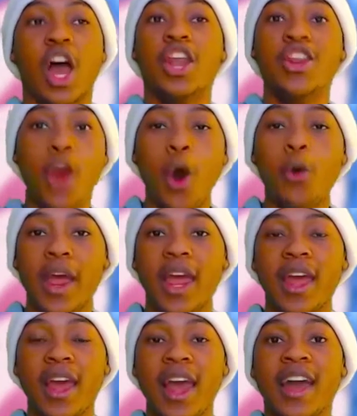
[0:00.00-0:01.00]

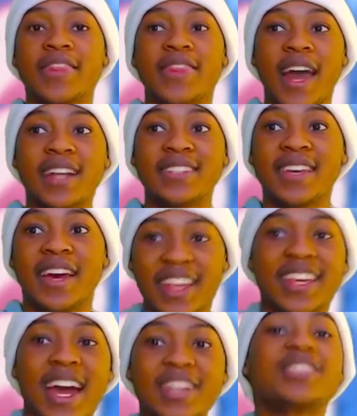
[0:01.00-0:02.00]
knowing that
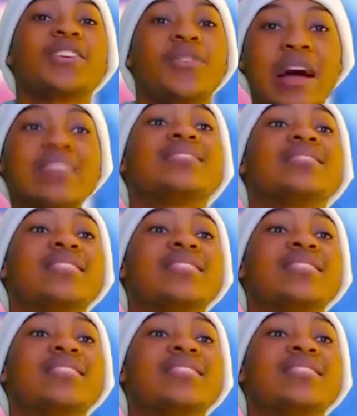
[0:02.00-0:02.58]
it kind of surrounds